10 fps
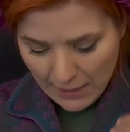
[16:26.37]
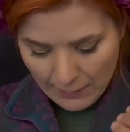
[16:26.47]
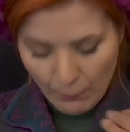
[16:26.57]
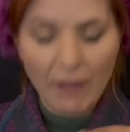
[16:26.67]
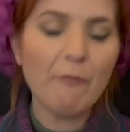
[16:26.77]

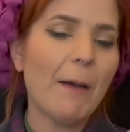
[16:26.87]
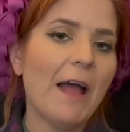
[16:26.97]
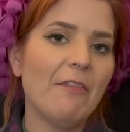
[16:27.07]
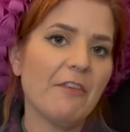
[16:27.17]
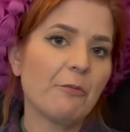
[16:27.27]
Now, I have
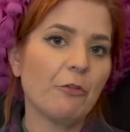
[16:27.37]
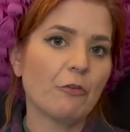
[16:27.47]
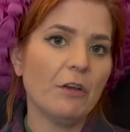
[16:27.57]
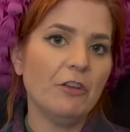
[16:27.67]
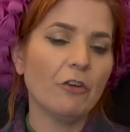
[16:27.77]
paired this with a
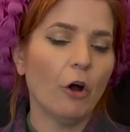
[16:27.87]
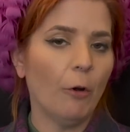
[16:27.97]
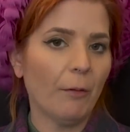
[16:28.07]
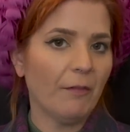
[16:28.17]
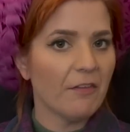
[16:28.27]
green
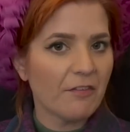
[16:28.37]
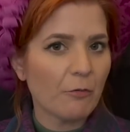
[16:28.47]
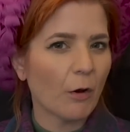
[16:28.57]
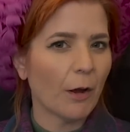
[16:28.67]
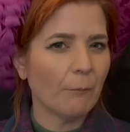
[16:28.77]
top, and this is
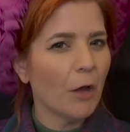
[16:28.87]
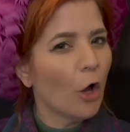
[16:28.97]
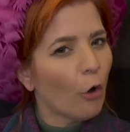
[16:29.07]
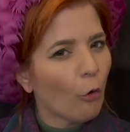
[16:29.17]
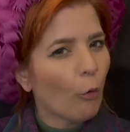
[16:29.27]
where I'm
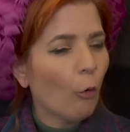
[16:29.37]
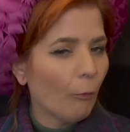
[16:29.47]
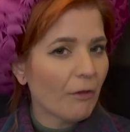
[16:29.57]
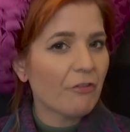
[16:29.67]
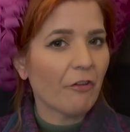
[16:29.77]

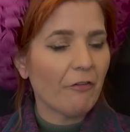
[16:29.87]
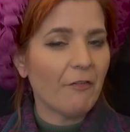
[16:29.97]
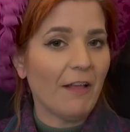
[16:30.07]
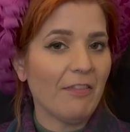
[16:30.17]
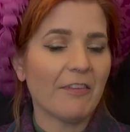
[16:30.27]
almost on the
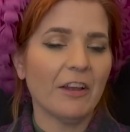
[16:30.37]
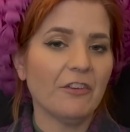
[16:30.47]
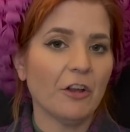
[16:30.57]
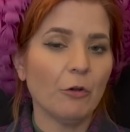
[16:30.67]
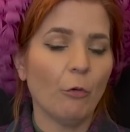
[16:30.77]
fence and I
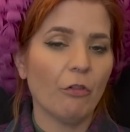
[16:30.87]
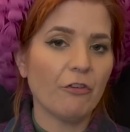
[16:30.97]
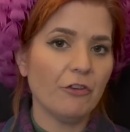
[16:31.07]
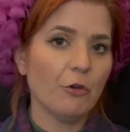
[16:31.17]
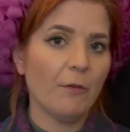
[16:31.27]
don't know what
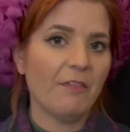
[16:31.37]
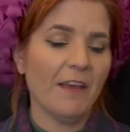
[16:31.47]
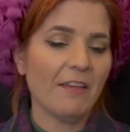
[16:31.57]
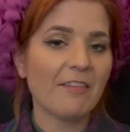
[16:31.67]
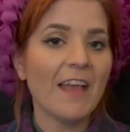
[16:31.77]
to do with
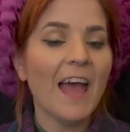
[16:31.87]
this.